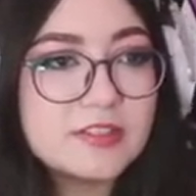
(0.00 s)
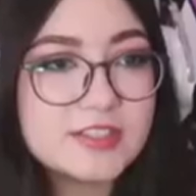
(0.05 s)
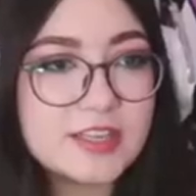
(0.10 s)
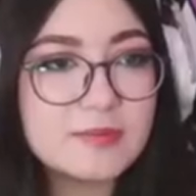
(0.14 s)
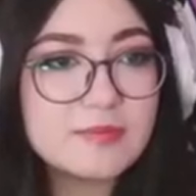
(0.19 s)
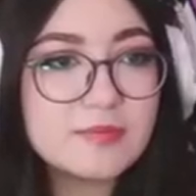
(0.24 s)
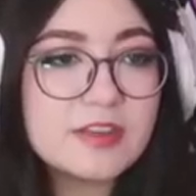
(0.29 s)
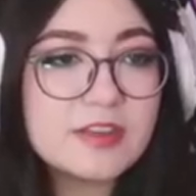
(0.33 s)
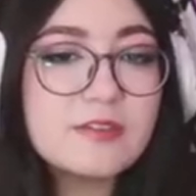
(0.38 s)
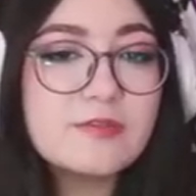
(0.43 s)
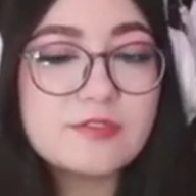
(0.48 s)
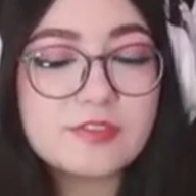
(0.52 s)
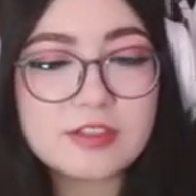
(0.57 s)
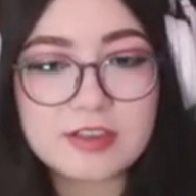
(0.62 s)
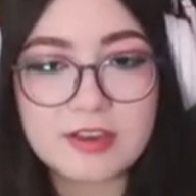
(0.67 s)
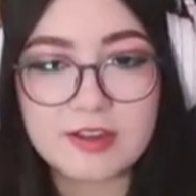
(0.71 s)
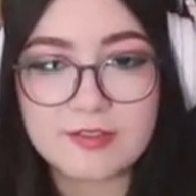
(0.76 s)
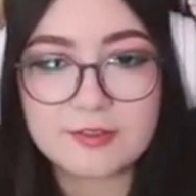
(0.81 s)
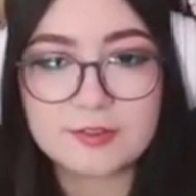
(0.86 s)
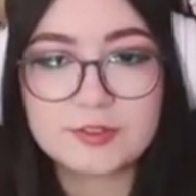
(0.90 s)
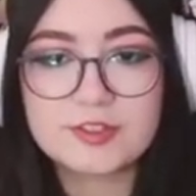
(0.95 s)
the same thing for the
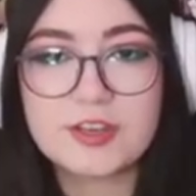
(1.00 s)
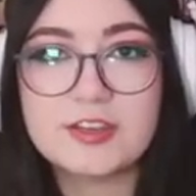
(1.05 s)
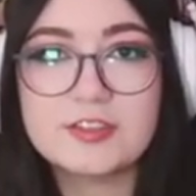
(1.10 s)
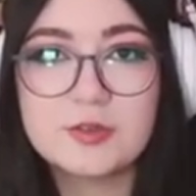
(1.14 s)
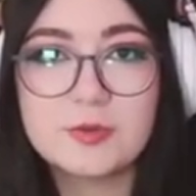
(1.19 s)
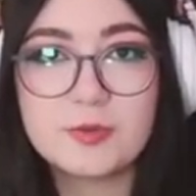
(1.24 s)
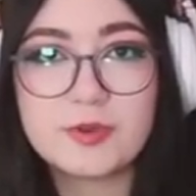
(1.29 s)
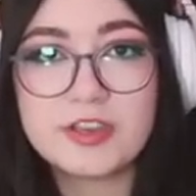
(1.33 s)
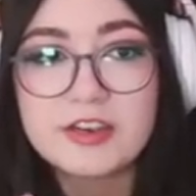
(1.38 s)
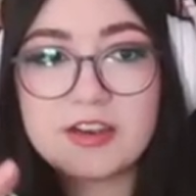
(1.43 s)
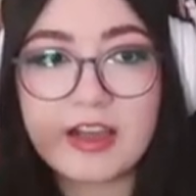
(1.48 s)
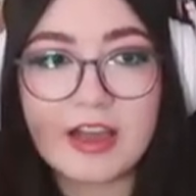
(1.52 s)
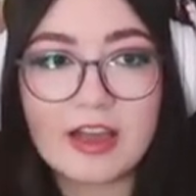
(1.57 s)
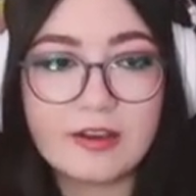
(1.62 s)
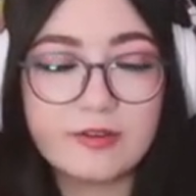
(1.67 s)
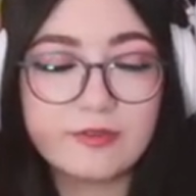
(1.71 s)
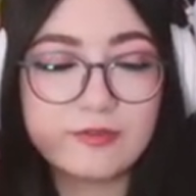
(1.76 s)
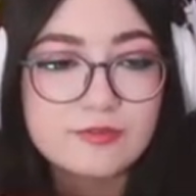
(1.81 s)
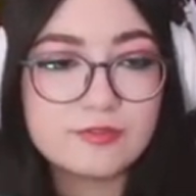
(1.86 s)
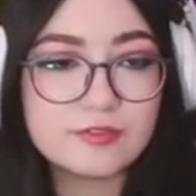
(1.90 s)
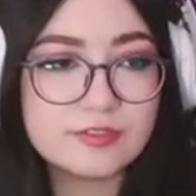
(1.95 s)
other side, so we can
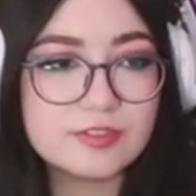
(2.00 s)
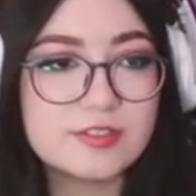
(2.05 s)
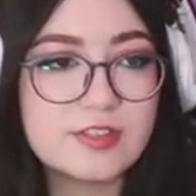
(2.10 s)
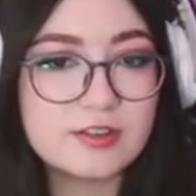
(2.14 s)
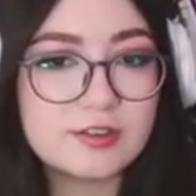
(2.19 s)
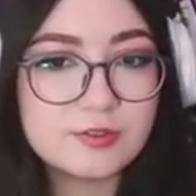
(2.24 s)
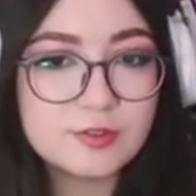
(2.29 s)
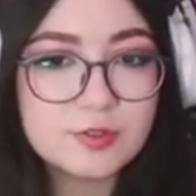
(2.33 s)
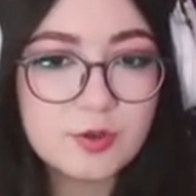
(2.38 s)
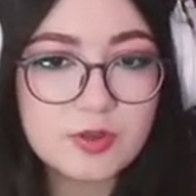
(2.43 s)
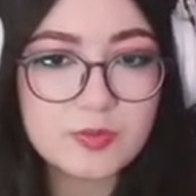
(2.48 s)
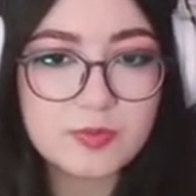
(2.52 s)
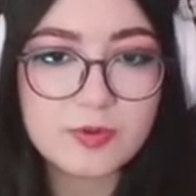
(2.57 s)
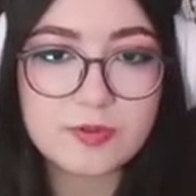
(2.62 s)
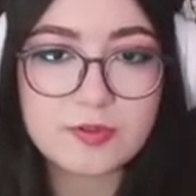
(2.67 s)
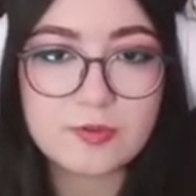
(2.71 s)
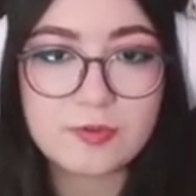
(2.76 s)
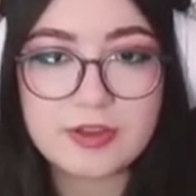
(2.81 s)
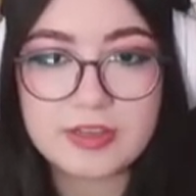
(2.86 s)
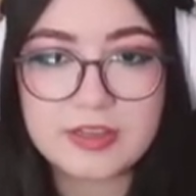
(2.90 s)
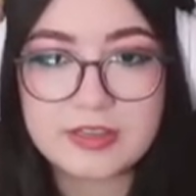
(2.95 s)
have stairs going
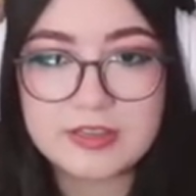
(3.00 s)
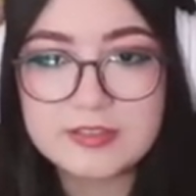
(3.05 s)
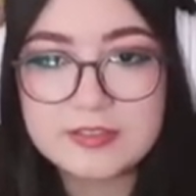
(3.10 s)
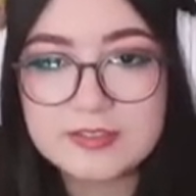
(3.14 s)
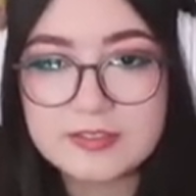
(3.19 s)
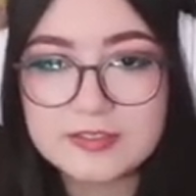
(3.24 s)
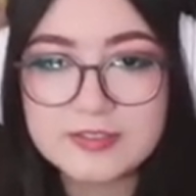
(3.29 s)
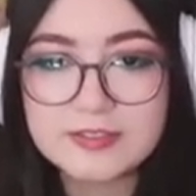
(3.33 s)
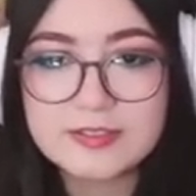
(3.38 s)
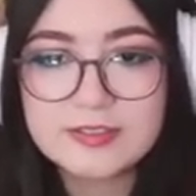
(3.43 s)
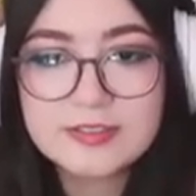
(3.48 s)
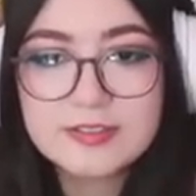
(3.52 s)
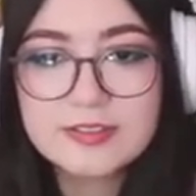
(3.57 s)
both ways.